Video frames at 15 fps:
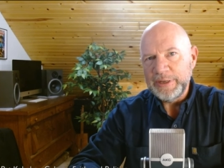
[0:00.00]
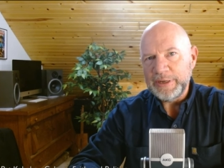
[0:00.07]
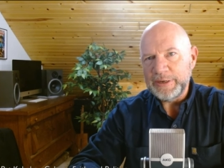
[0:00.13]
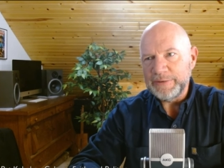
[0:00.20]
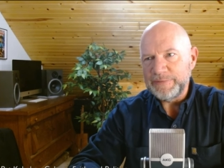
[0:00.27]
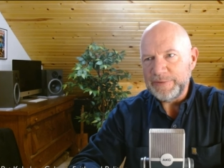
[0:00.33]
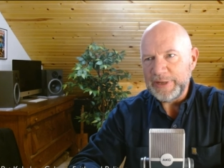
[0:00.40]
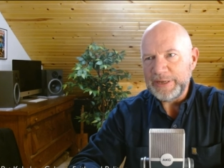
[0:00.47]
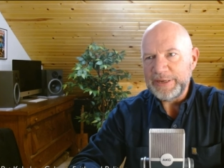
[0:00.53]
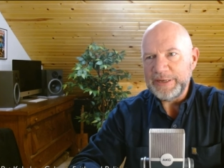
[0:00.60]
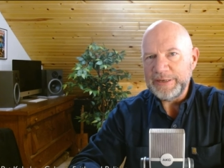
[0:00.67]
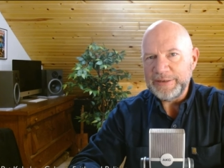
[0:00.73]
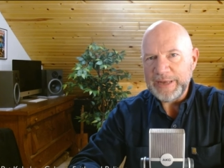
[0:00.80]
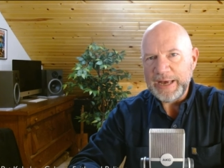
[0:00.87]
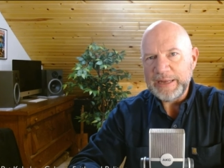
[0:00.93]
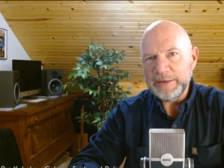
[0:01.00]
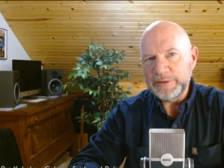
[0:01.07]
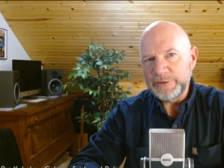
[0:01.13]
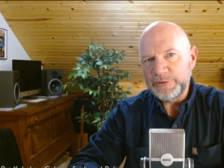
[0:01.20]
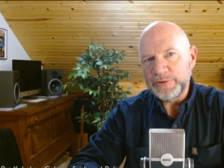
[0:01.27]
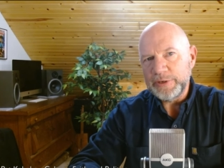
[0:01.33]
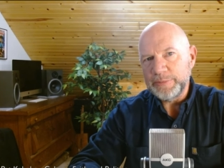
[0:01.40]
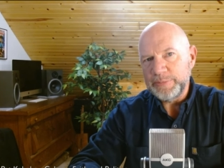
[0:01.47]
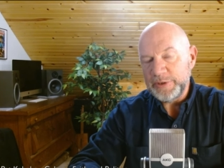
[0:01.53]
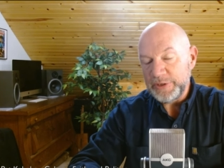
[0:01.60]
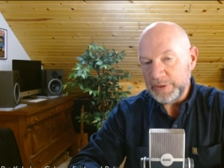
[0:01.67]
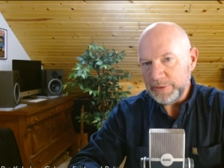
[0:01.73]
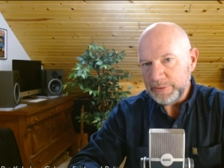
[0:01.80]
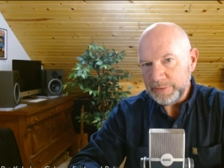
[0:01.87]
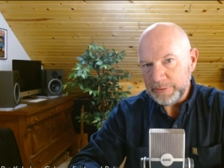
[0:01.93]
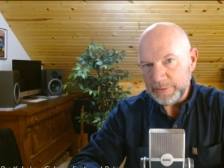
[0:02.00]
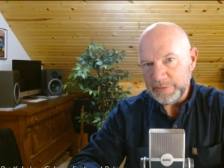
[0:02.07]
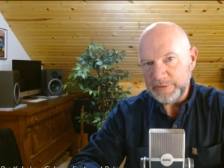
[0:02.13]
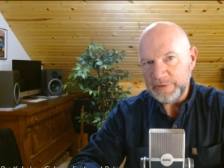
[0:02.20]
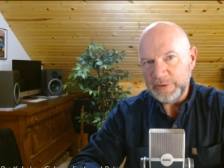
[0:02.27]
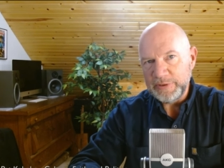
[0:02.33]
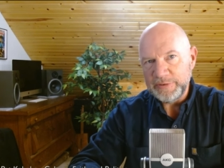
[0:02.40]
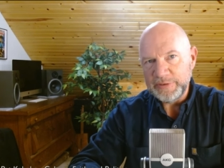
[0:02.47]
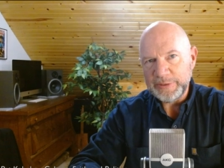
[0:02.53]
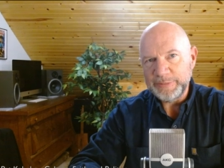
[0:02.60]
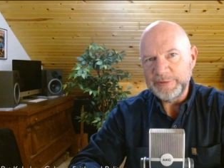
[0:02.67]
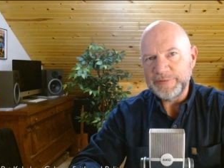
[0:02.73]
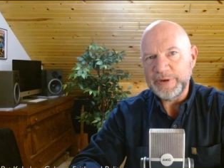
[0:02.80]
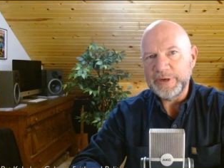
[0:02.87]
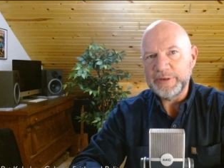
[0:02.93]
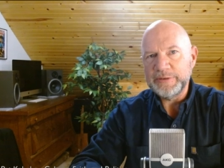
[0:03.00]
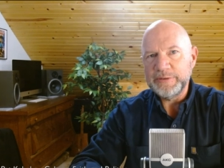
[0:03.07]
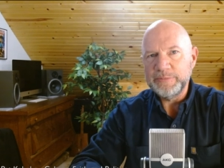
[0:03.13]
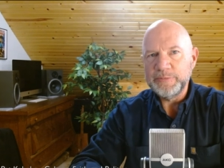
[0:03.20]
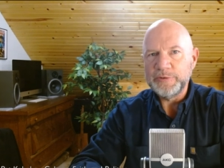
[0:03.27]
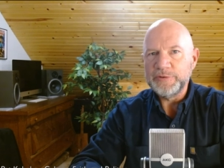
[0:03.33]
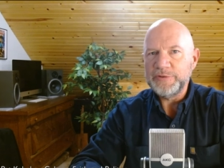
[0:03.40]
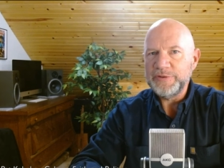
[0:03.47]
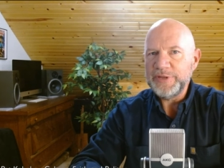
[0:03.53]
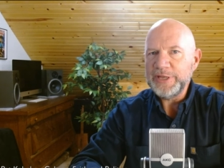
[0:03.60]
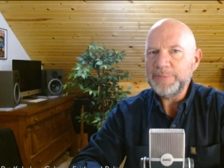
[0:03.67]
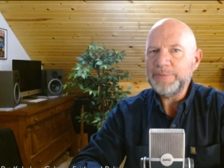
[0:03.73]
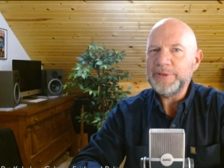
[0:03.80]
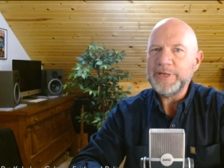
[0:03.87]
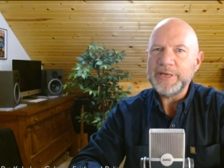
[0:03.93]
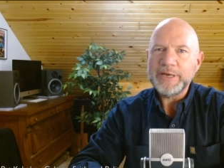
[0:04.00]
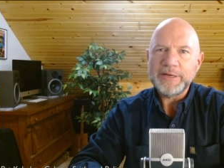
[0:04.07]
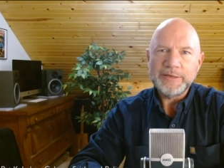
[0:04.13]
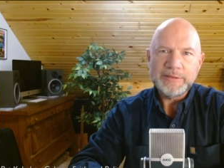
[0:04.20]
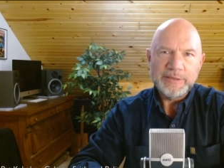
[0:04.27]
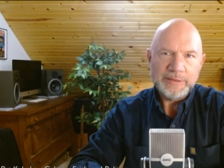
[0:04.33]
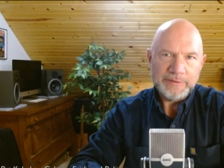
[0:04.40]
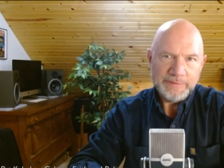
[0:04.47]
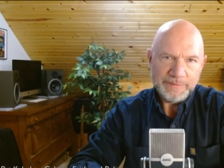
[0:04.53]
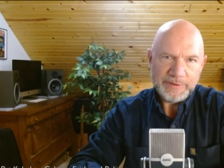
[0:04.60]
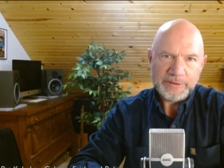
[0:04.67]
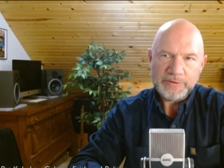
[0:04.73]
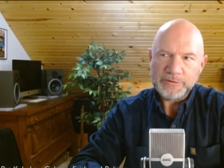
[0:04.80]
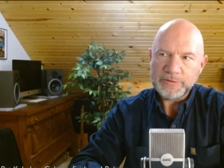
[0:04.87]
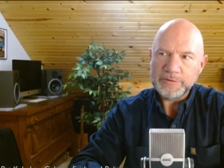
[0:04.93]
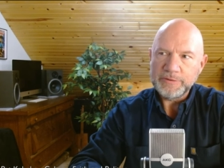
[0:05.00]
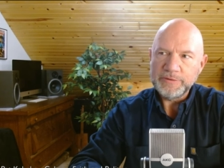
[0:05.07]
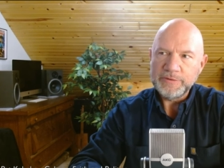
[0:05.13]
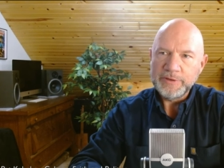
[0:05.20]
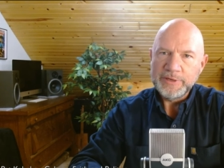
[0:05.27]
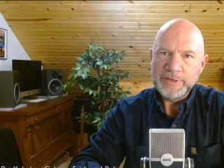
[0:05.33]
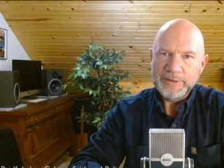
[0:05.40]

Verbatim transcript: of letting Donald Trump use some of our most deeply held convictions